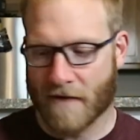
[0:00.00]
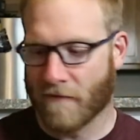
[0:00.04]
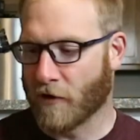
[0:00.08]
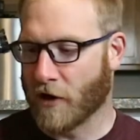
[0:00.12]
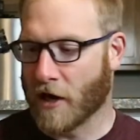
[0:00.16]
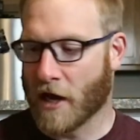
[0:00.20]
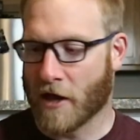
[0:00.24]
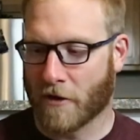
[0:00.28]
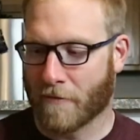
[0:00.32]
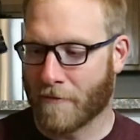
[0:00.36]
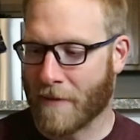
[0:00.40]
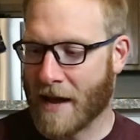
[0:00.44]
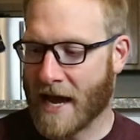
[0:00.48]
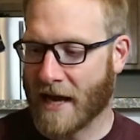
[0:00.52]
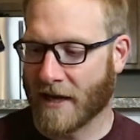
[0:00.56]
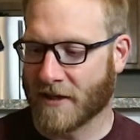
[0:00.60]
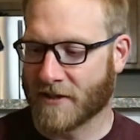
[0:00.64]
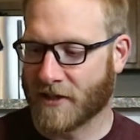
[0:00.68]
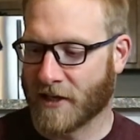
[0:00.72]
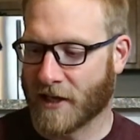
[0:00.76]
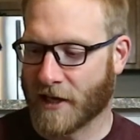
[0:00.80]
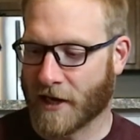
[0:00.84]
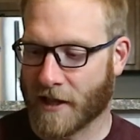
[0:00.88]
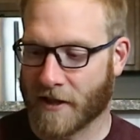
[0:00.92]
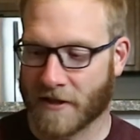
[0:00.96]
every other
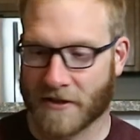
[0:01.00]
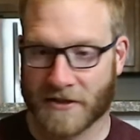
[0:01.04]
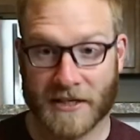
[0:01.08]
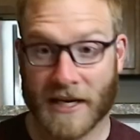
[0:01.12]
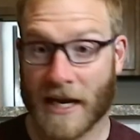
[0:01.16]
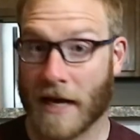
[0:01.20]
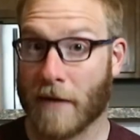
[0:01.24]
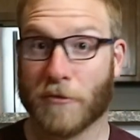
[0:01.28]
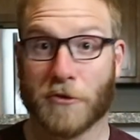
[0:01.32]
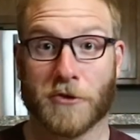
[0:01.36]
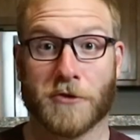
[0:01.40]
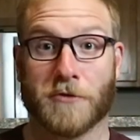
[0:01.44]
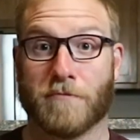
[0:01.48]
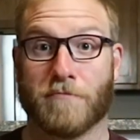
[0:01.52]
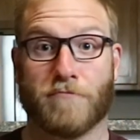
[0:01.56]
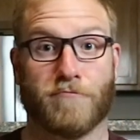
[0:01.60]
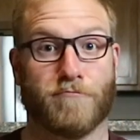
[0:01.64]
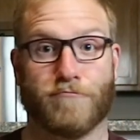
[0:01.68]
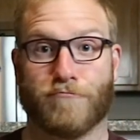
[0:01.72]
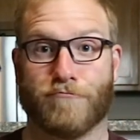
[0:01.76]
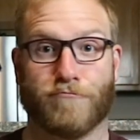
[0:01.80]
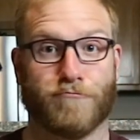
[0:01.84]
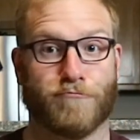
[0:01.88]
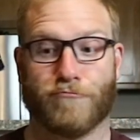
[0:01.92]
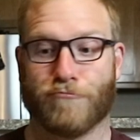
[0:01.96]
magazine on this table,
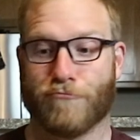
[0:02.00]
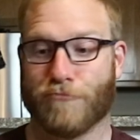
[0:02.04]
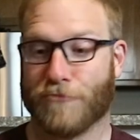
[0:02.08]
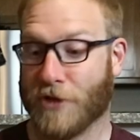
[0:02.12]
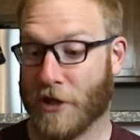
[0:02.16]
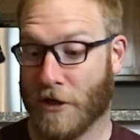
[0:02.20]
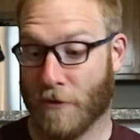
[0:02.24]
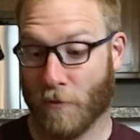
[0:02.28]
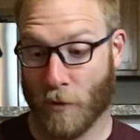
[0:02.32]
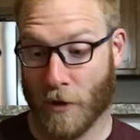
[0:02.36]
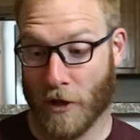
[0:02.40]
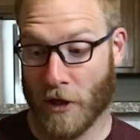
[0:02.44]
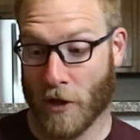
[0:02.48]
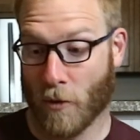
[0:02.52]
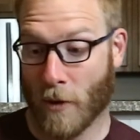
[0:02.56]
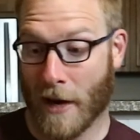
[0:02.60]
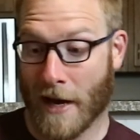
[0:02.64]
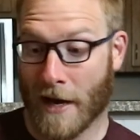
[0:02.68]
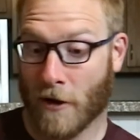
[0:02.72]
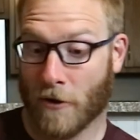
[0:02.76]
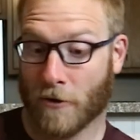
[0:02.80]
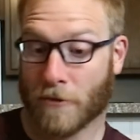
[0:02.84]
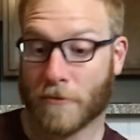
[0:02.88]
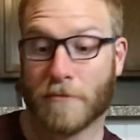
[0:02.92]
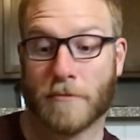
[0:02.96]
did really
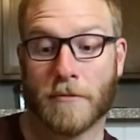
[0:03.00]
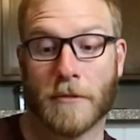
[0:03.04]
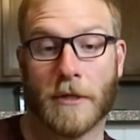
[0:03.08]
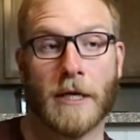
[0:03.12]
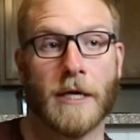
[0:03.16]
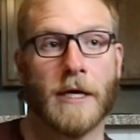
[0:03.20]
well.